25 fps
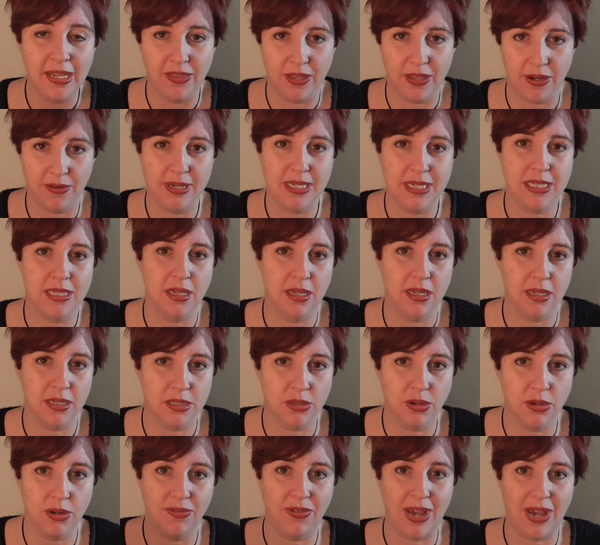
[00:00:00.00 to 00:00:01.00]
There is a
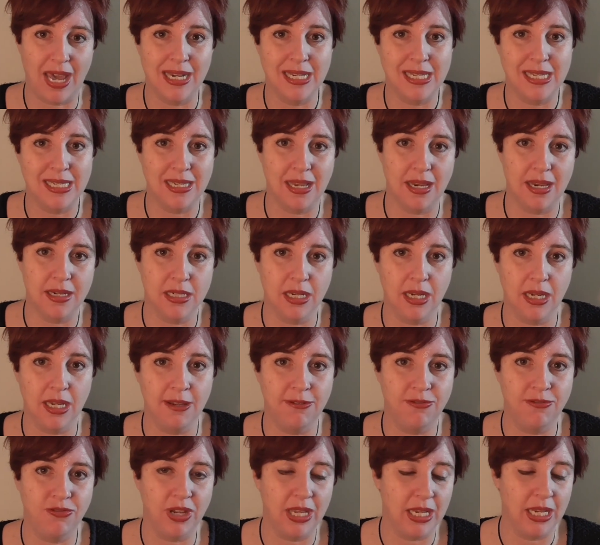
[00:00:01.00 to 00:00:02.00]
sort of
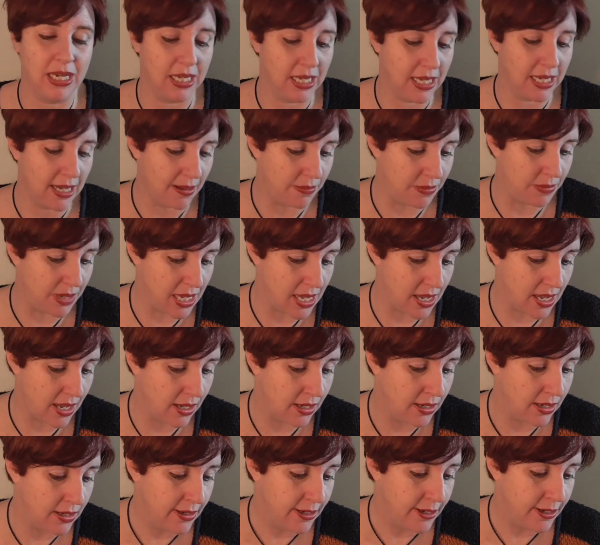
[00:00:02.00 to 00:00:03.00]
unsettling feeling coming
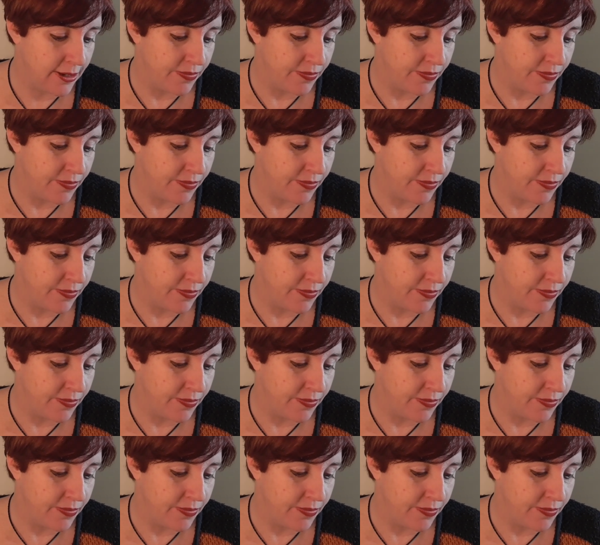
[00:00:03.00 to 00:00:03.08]
in.